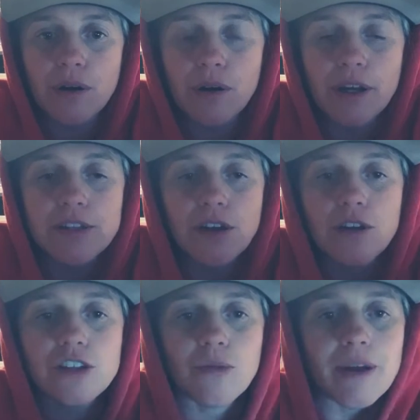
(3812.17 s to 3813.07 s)
It's
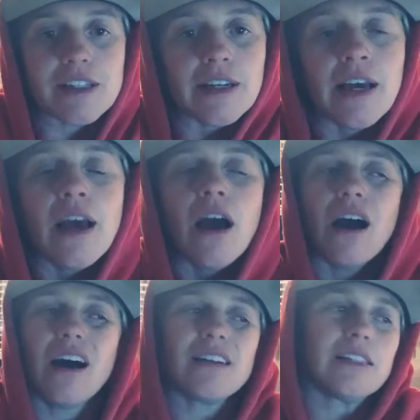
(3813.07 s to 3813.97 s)
also messy.
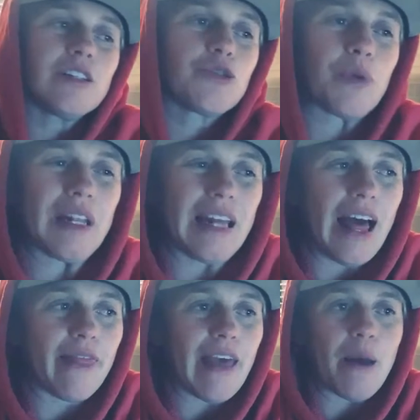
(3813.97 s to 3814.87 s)
Honestly, it's really
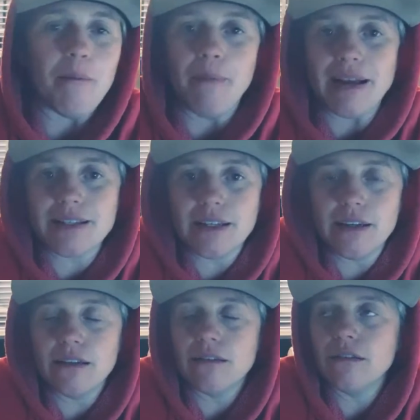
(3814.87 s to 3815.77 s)
not that
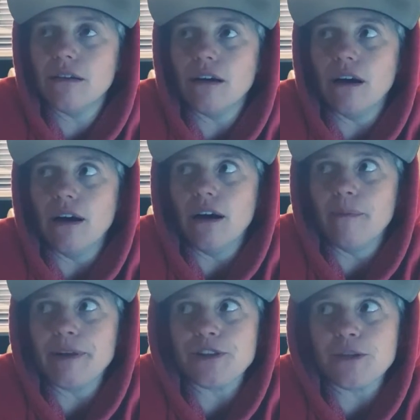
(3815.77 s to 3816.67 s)
messy.
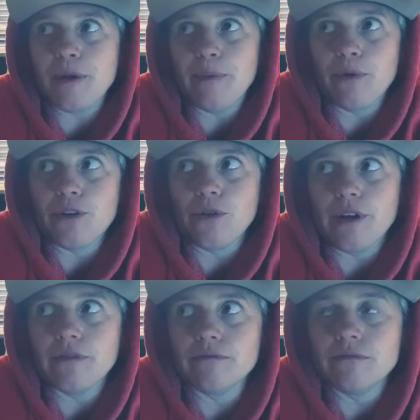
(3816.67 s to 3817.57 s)
It's just people doing